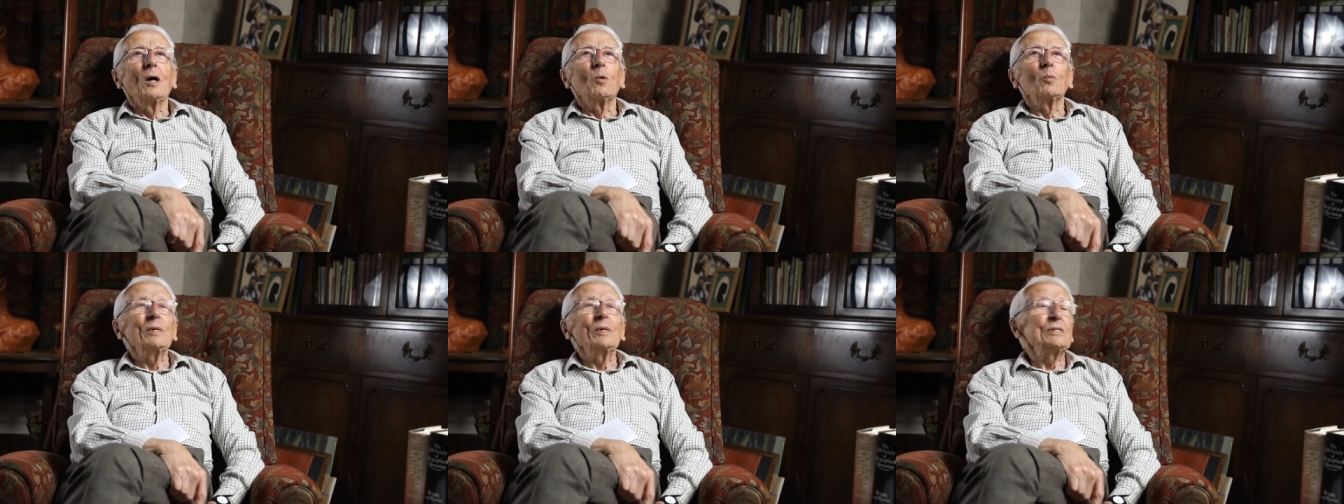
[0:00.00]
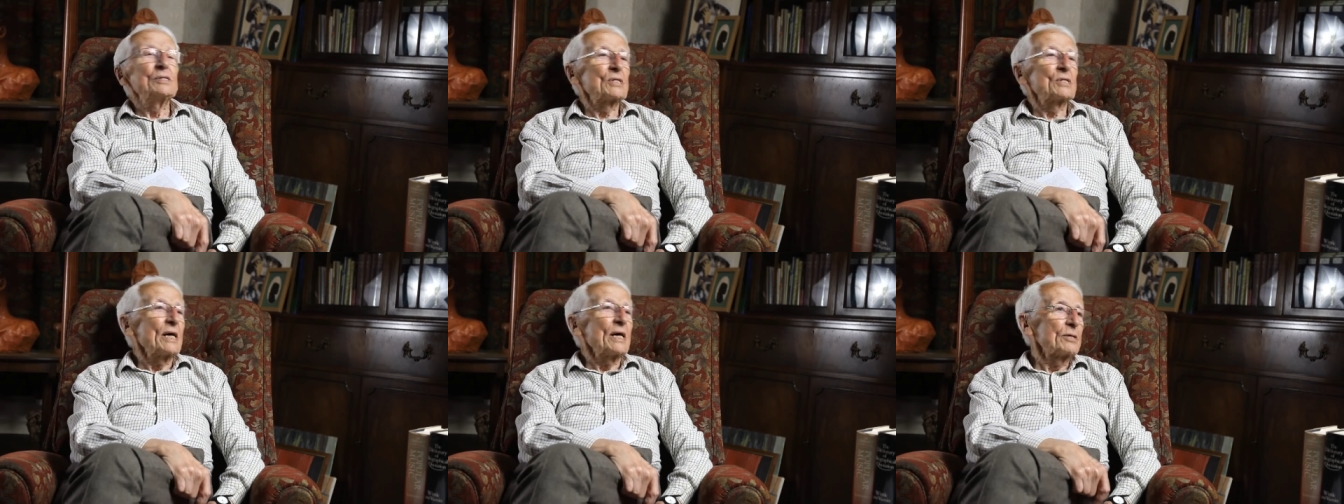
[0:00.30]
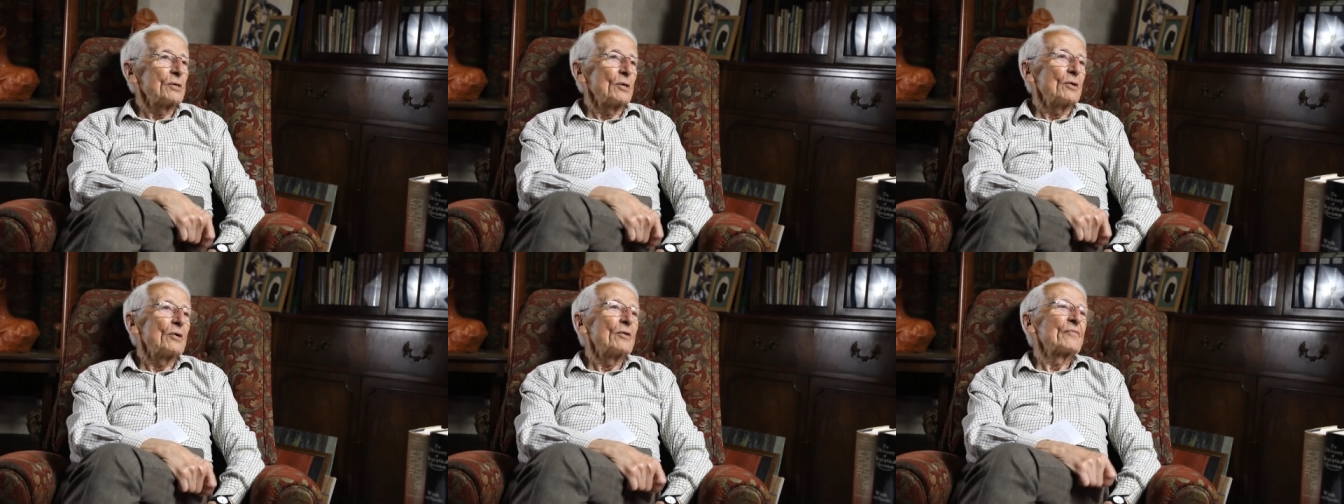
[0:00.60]
we
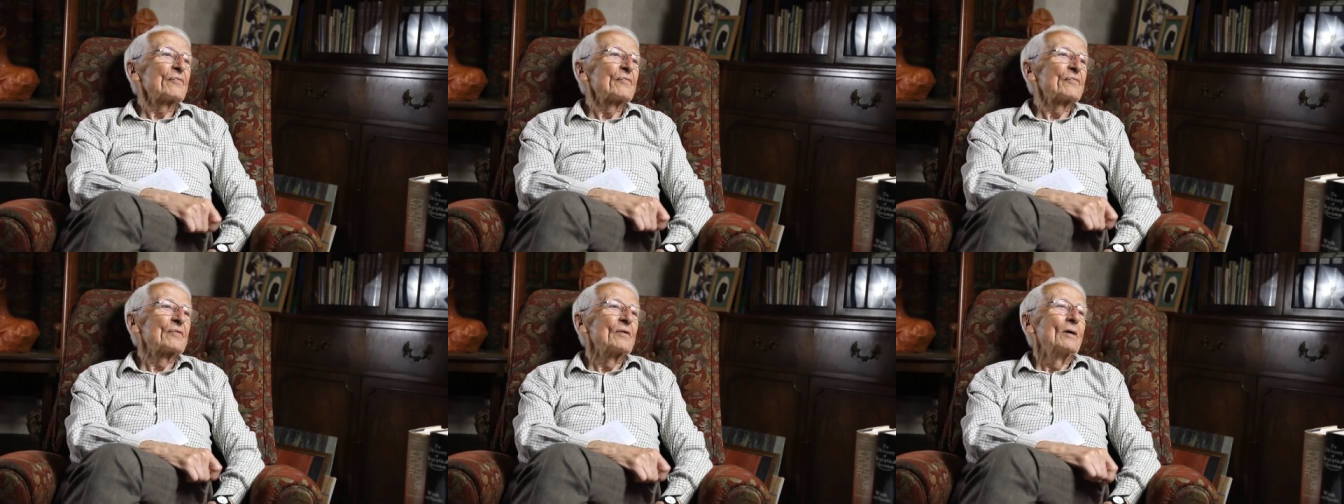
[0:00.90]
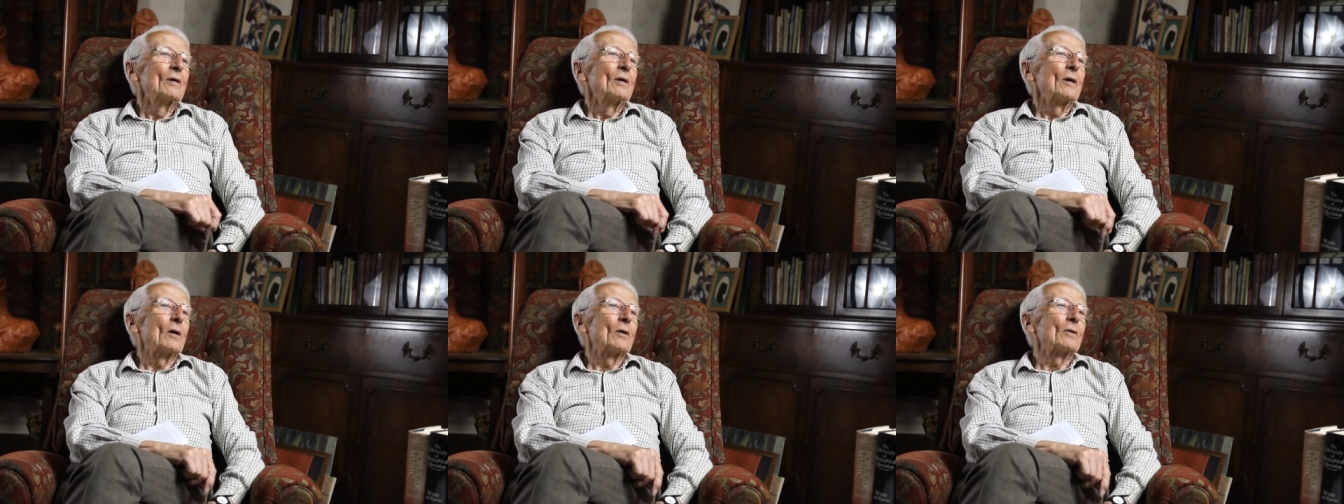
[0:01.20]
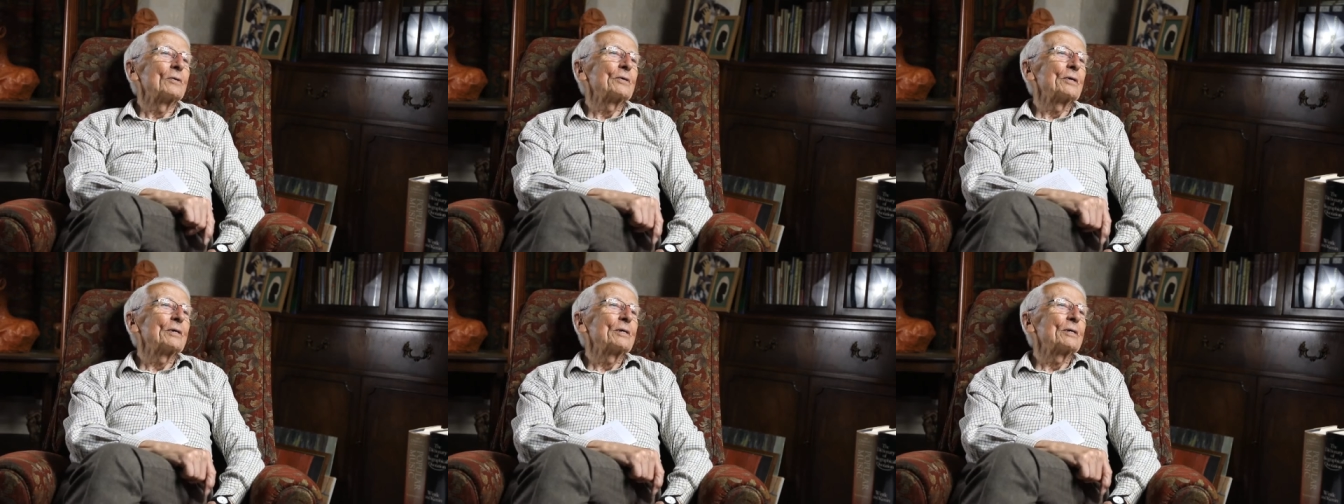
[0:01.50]
set off
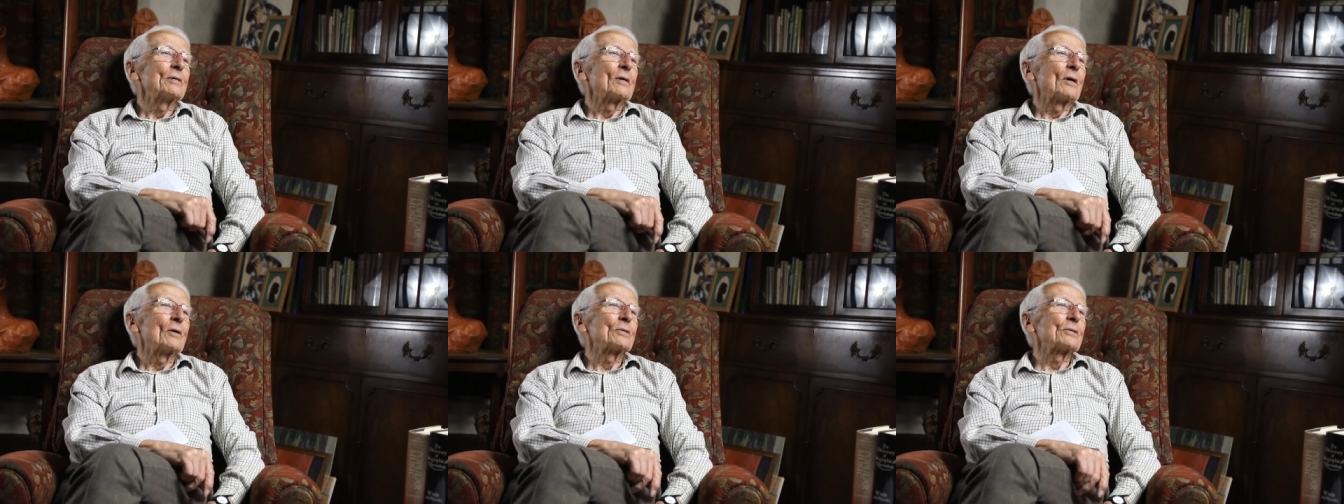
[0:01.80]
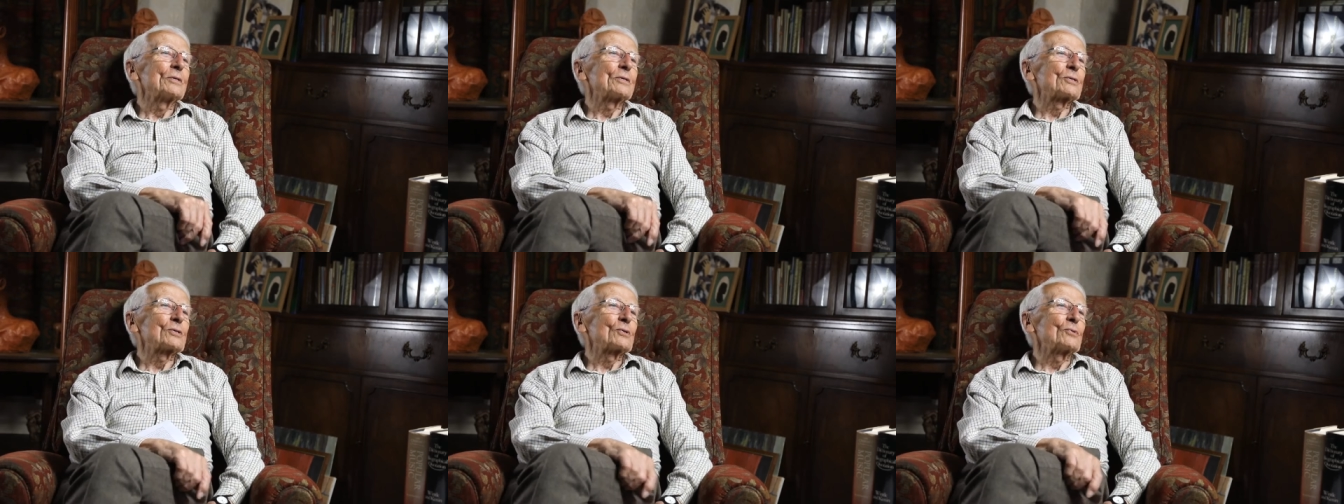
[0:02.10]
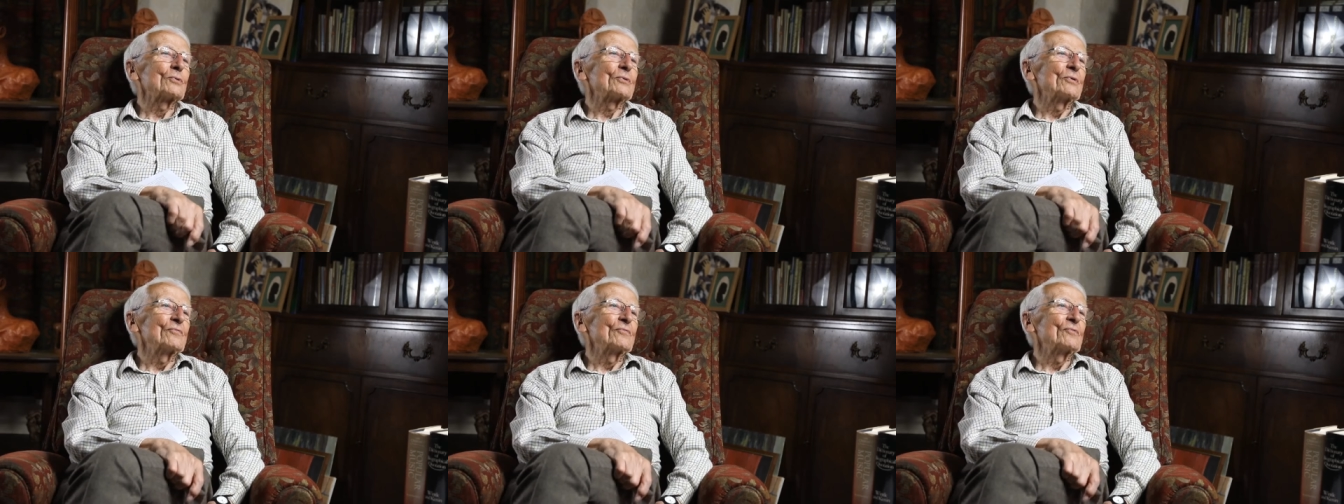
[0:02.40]
on a, on a
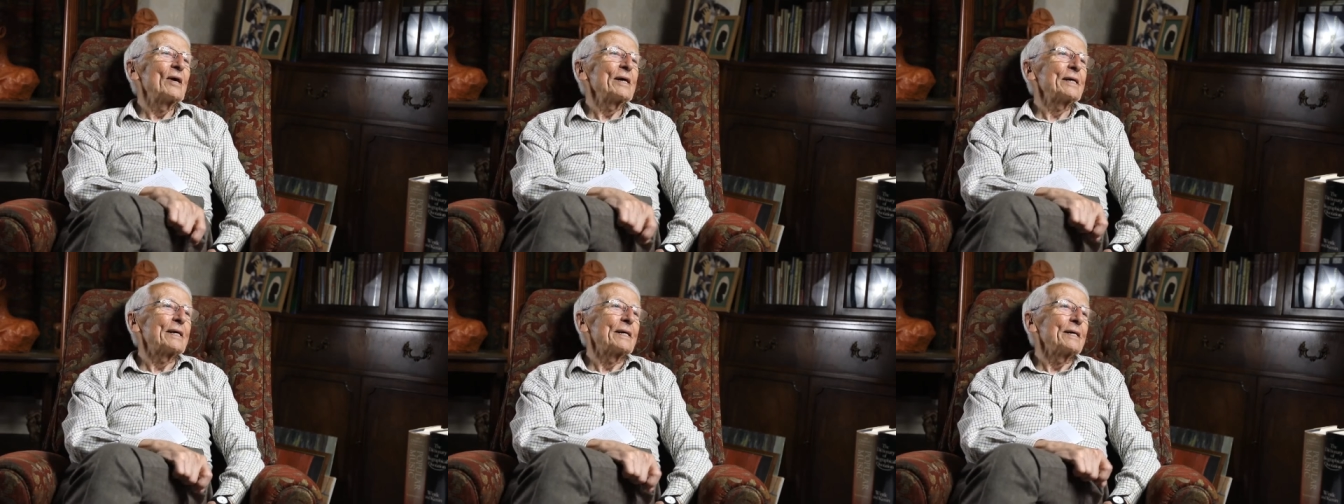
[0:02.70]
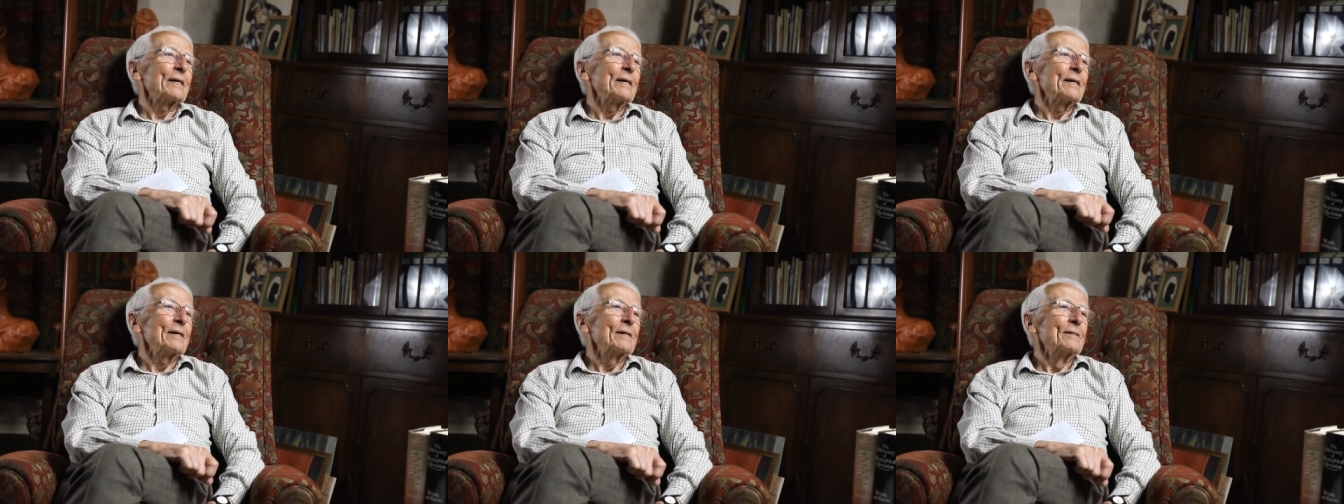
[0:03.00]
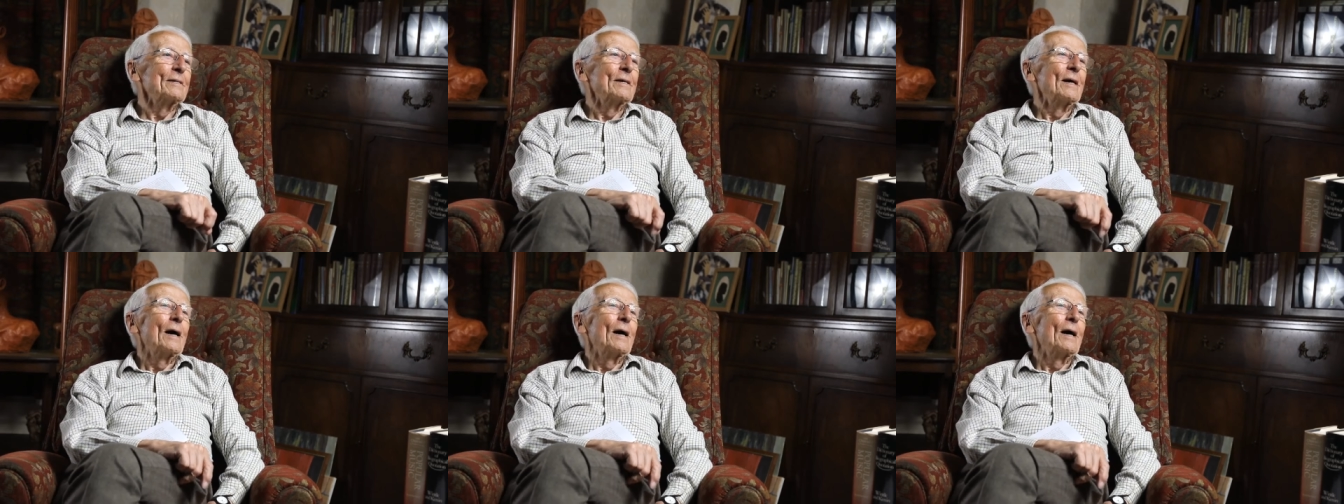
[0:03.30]
sort of recce